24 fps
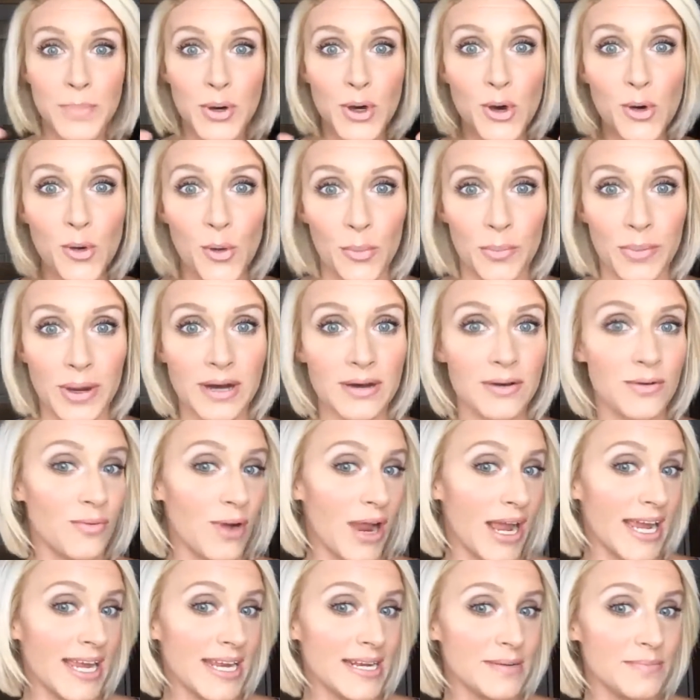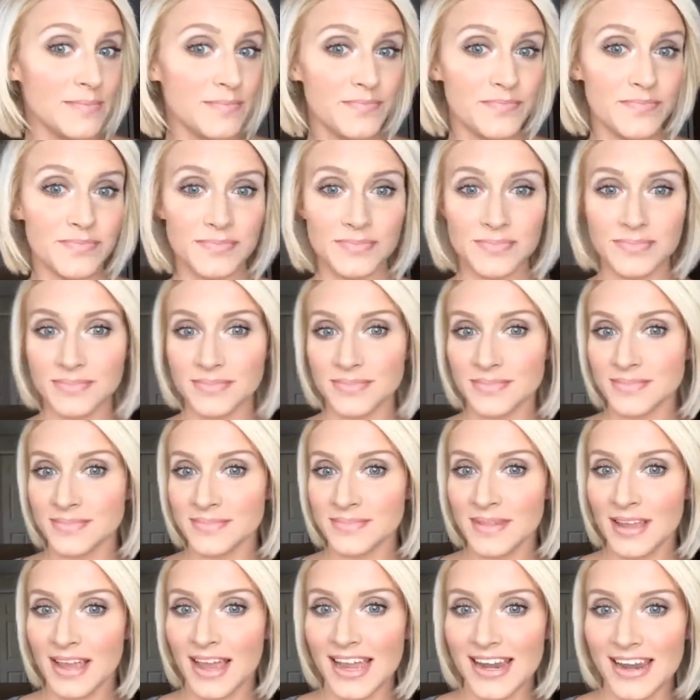Boom, right?
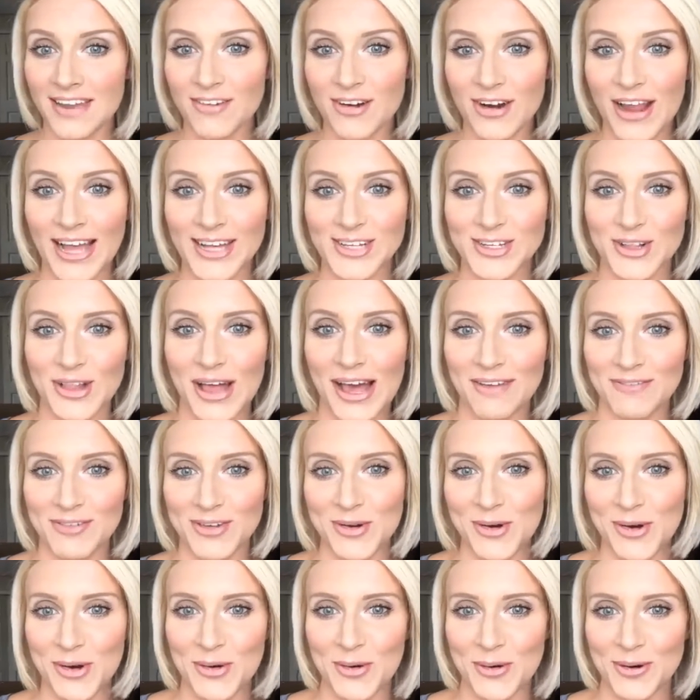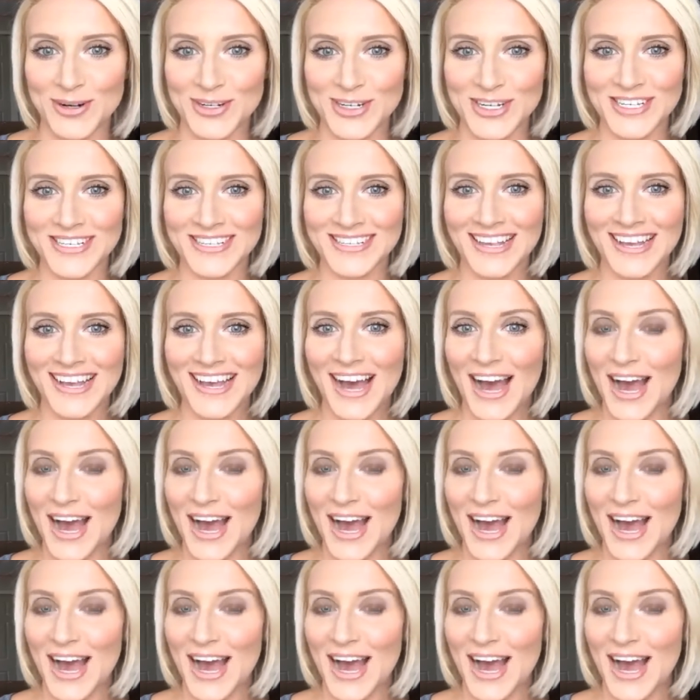I never catch you live. You're gorgeous.